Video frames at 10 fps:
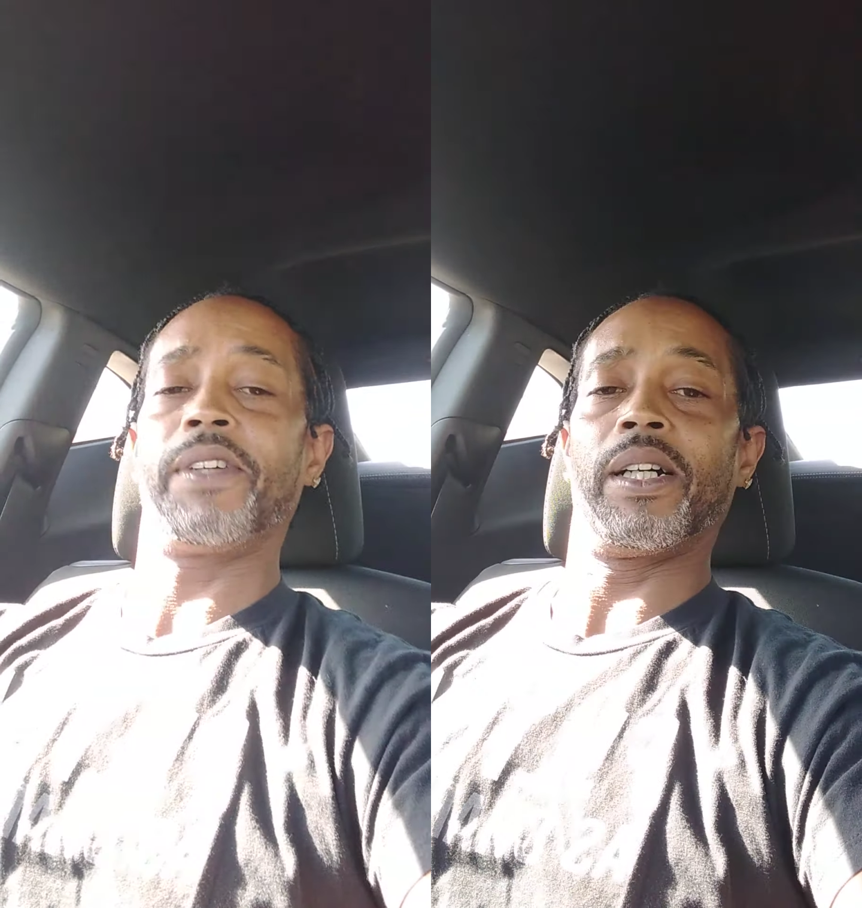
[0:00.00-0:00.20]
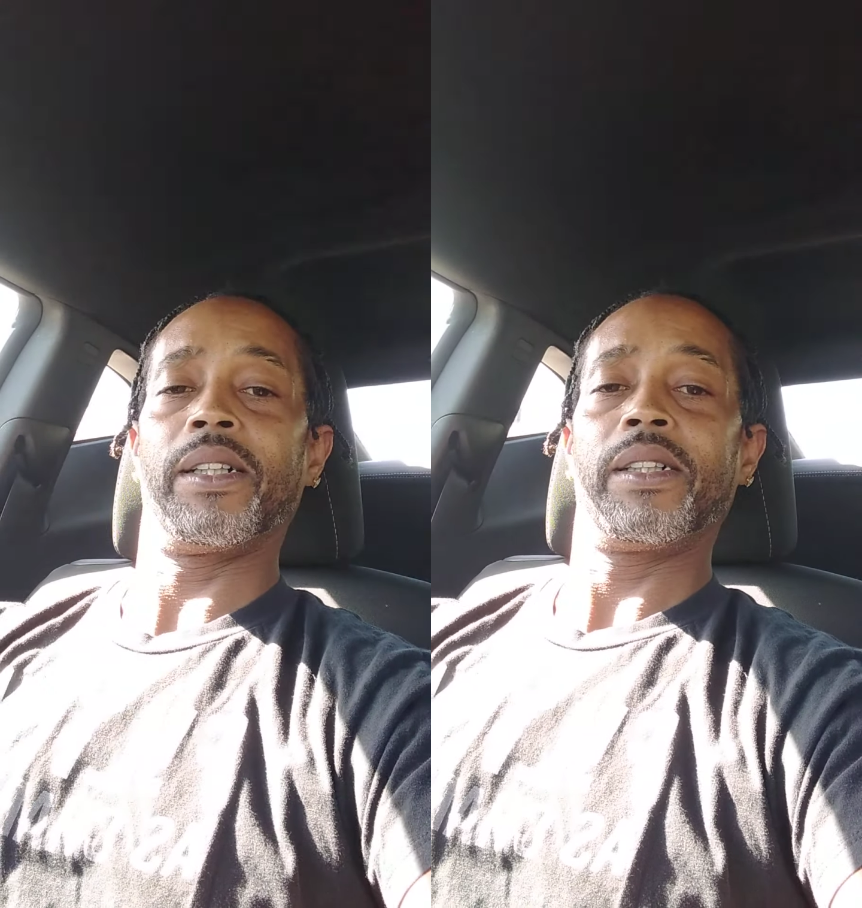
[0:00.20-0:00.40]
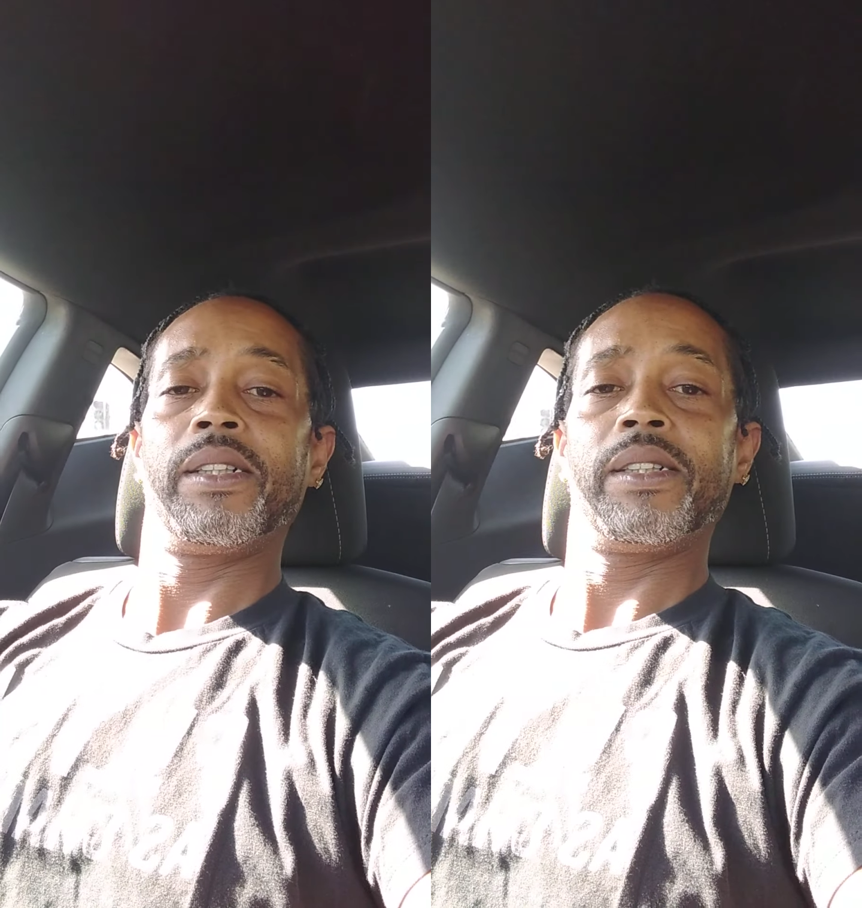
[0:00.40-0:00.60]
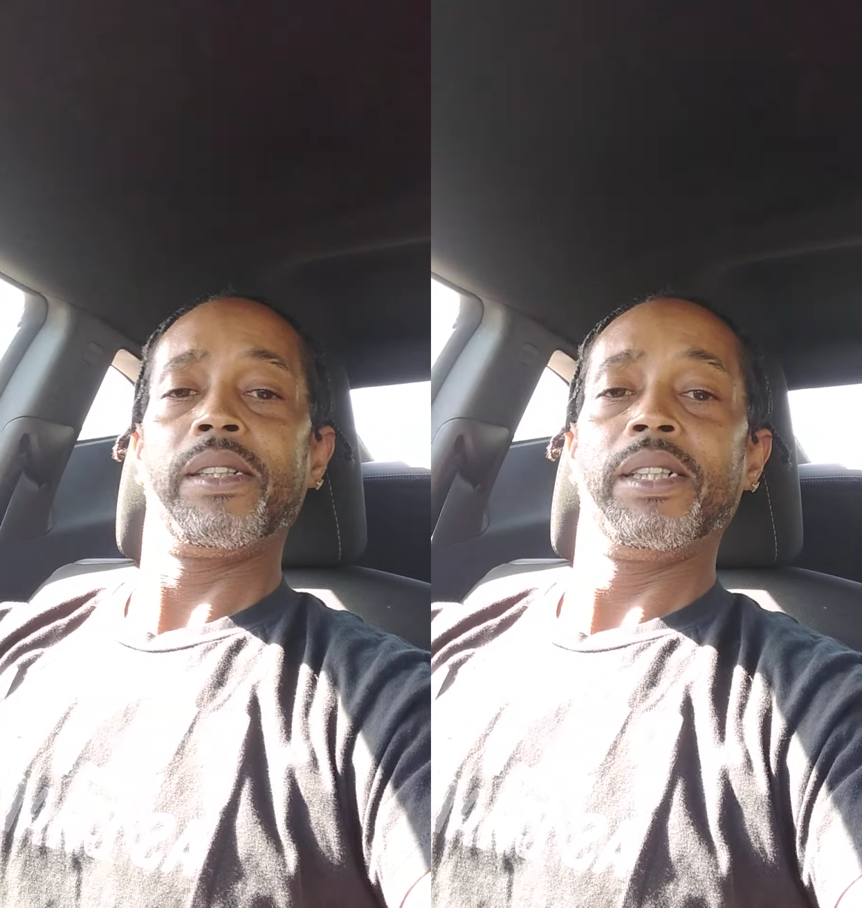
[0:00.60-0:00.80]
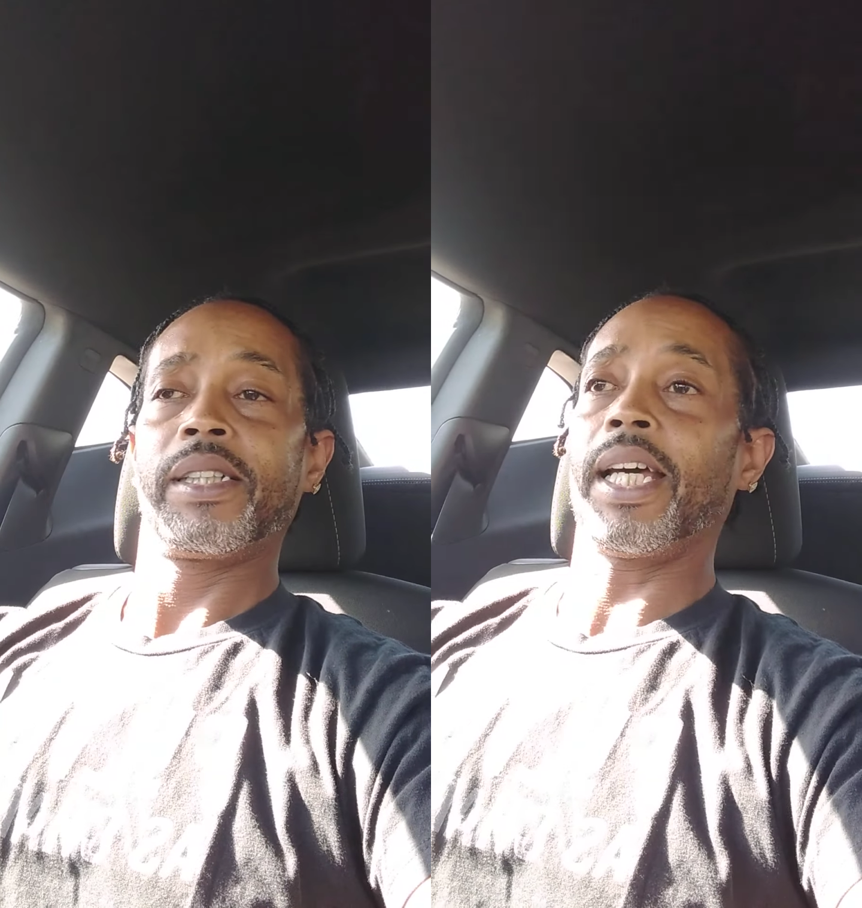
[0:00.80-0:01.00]
for?
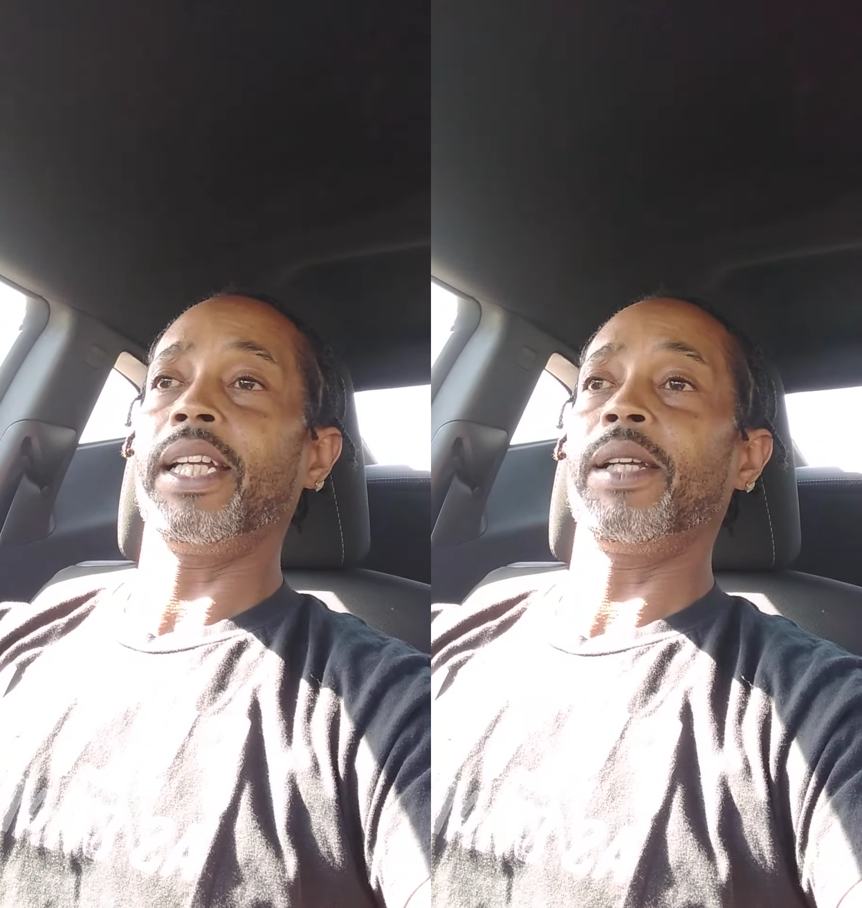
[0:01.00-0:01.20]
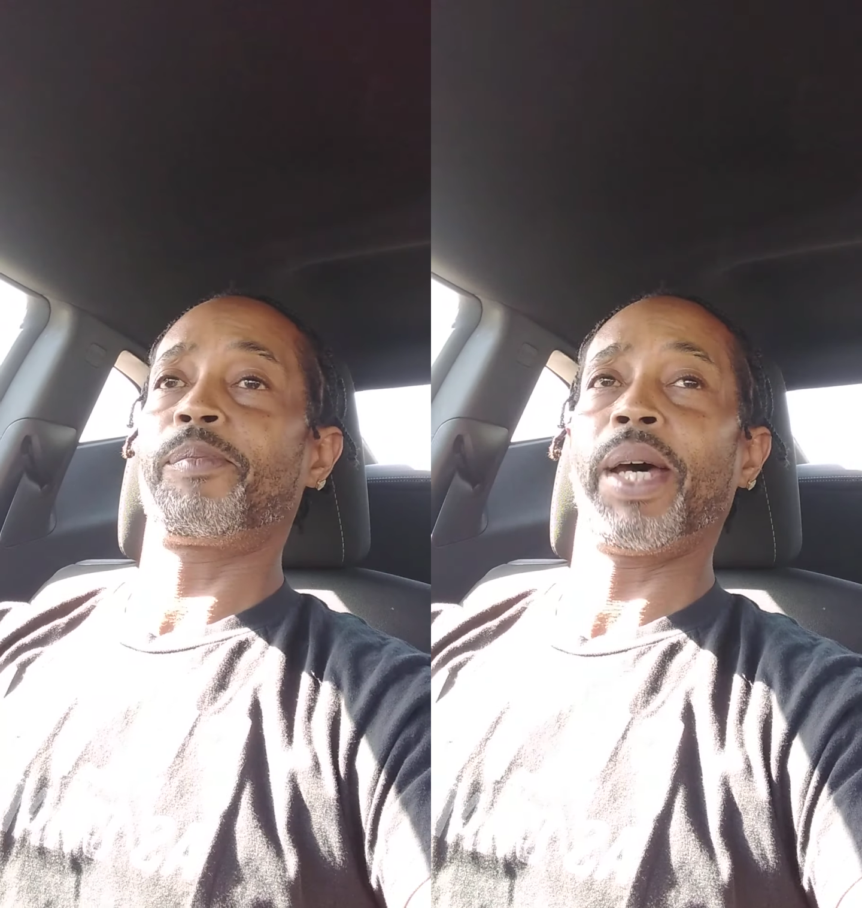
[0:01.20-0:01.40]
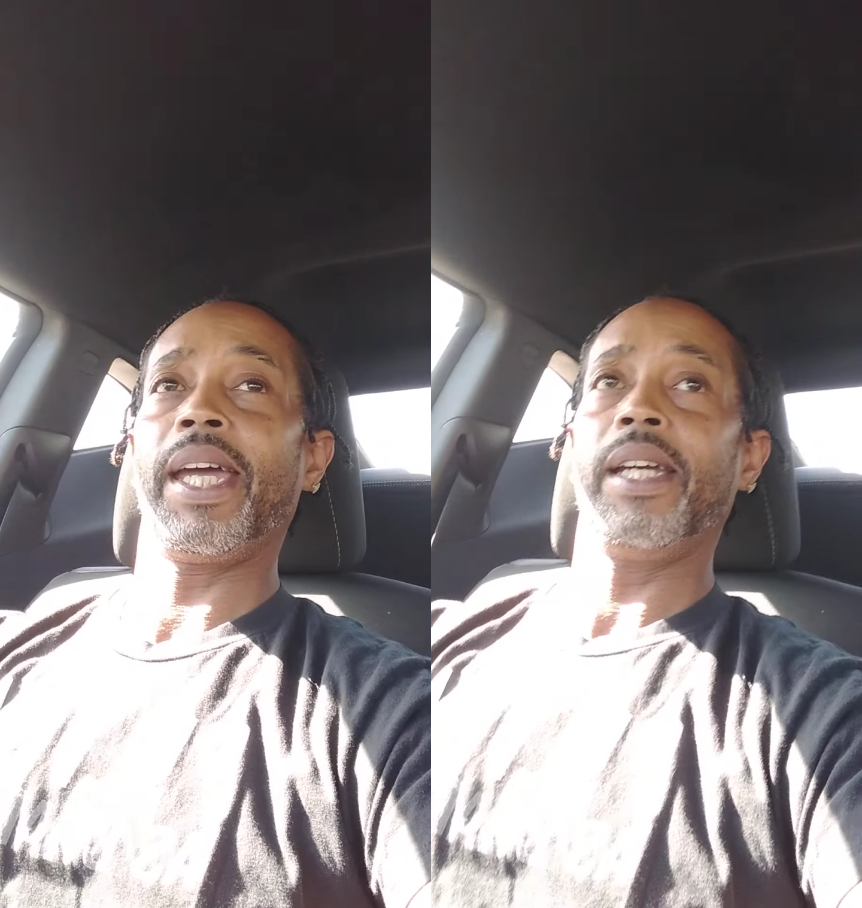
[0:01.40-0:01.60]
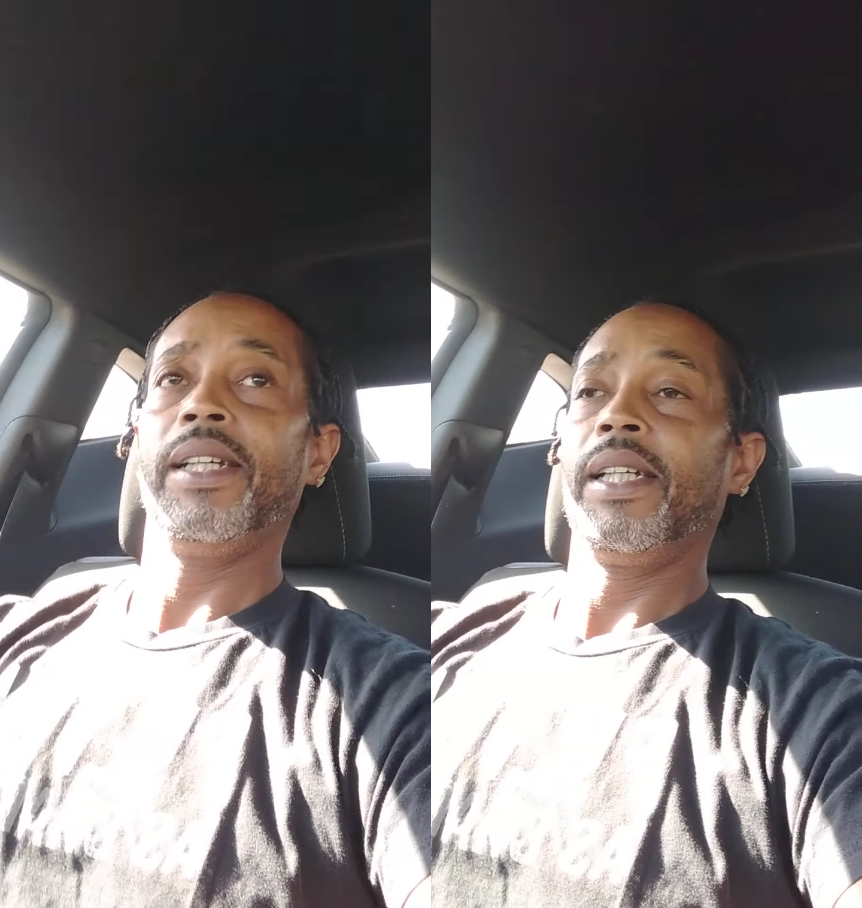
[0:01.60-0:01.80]
They didn't pay.